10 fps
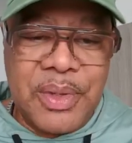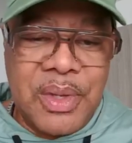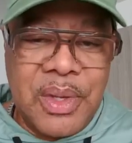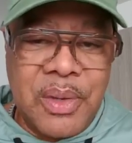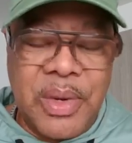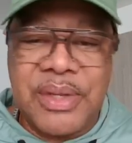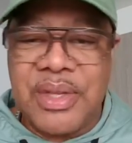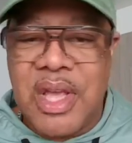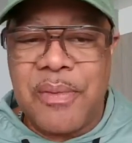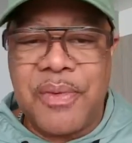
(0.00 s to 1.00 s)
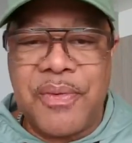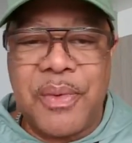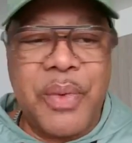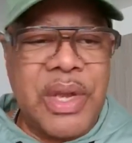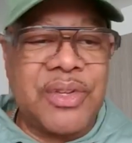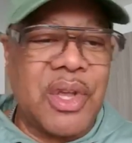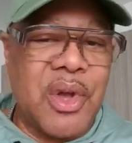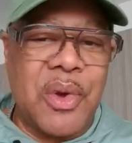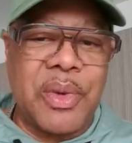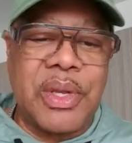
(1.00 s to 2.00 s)
Where is it coming from? Where is it
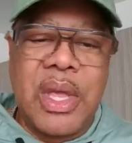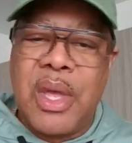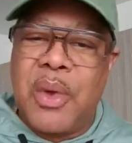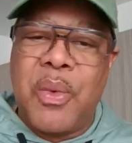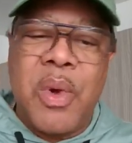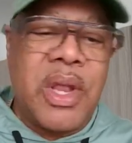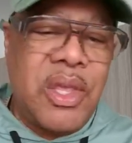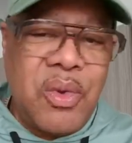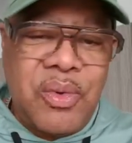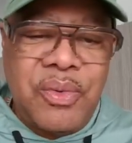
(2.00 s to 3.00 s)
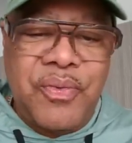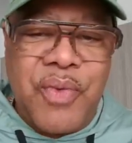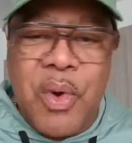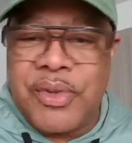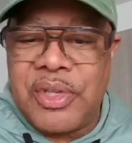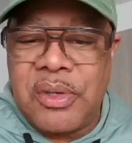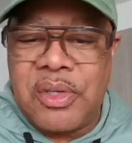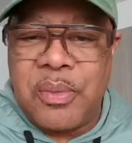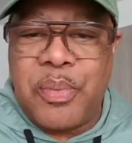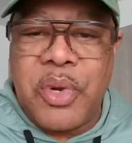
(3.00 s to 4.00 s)
going? What are you forcing
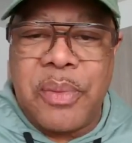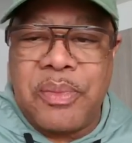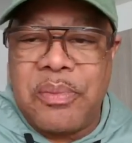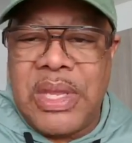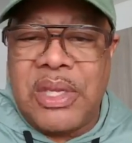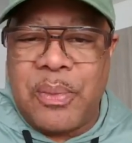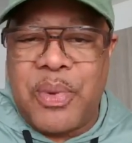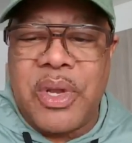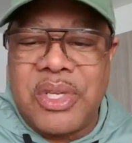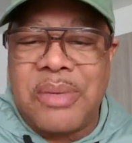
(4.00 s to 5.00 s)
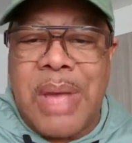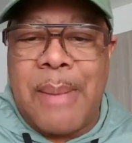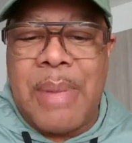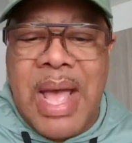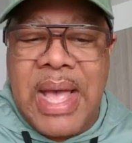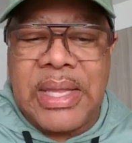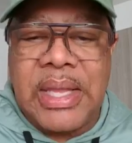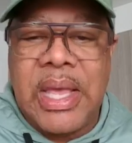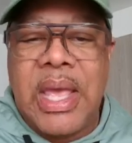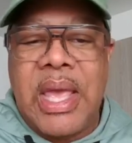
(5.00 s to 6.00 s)
me to put into my body?
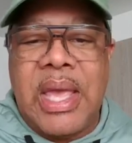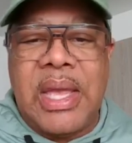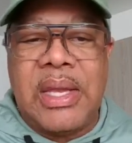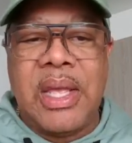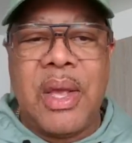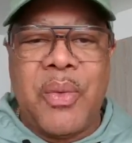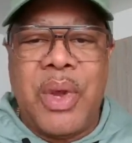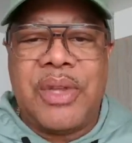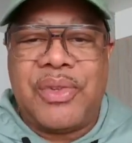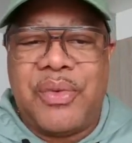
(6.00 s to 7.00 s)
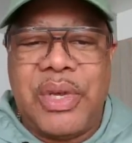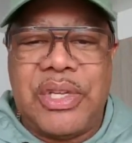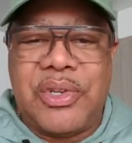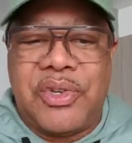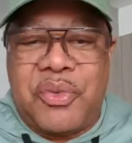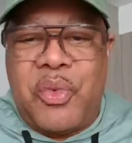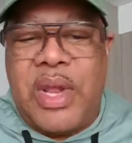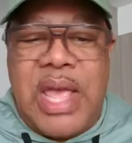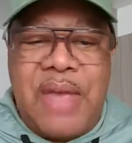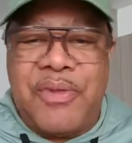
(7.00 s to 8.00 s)
And where's the research? What
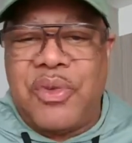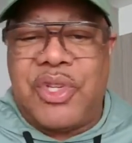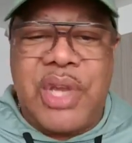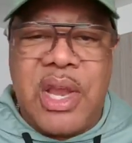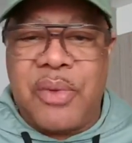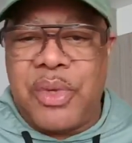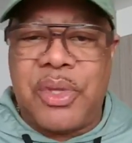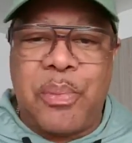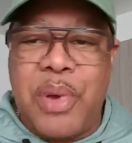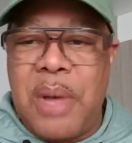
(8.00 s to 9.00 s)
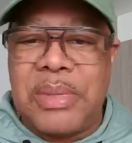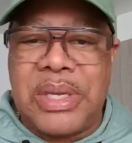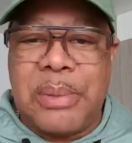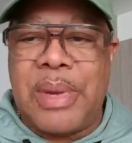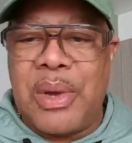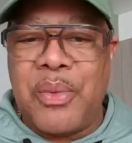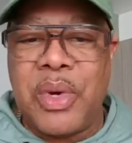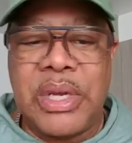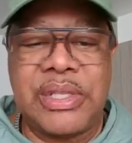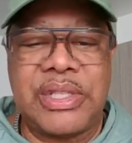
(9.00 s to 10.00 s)
have you shared with the public about what
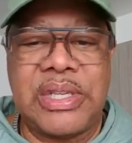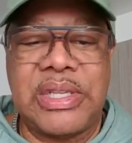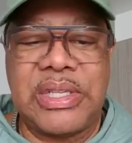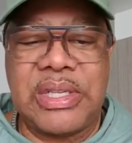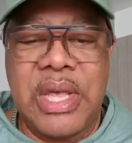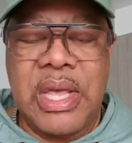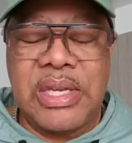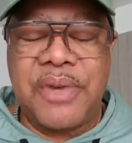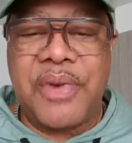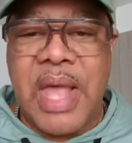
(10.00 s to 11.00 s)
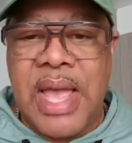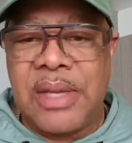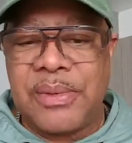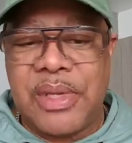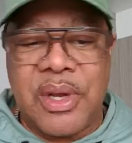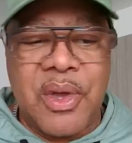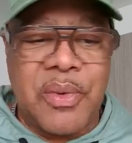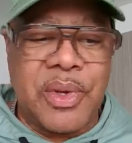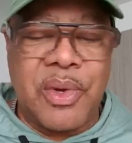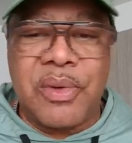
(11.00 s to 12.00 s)
is these different items that are going
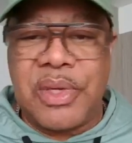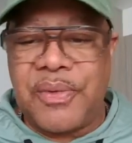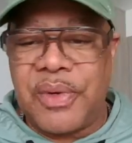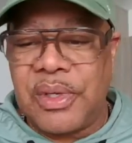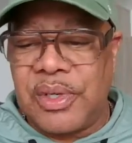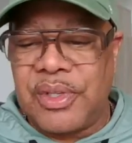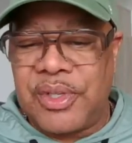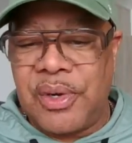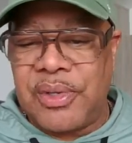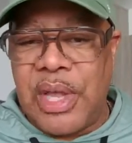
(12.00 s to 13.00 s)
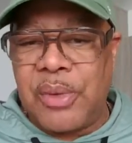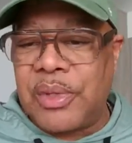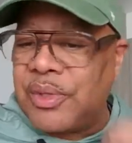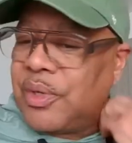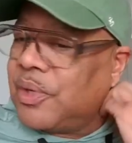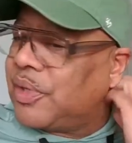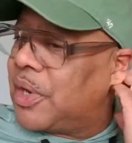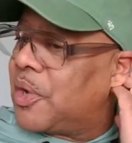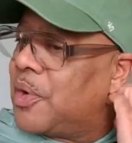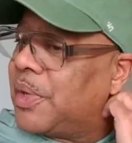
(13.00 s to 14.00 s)
on, different concerns, health concerns that are
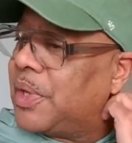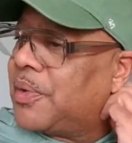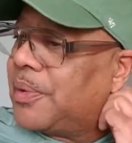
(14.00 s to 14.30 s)
going on?